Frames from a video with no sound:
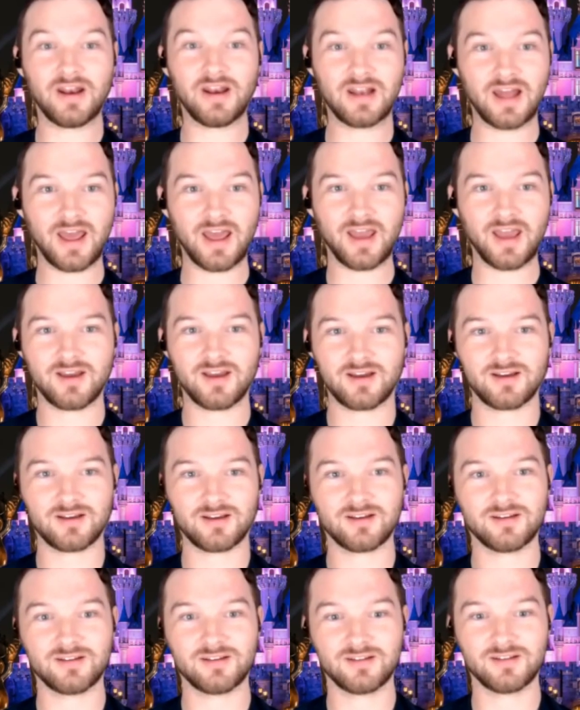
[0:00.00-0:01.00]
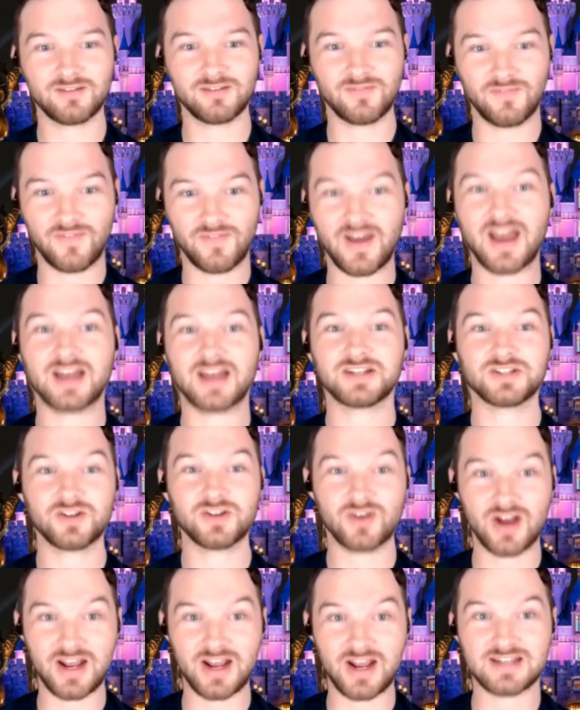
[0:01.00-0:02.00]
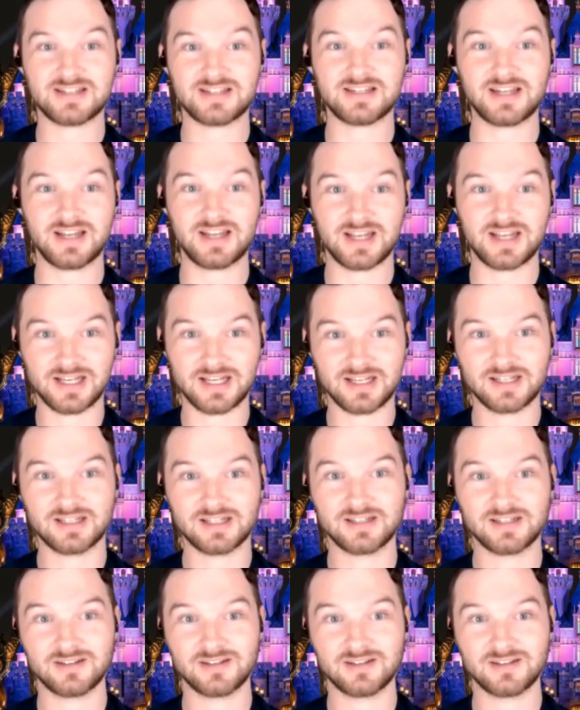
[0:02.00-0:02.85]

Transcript: like yeah, like that's crazy. except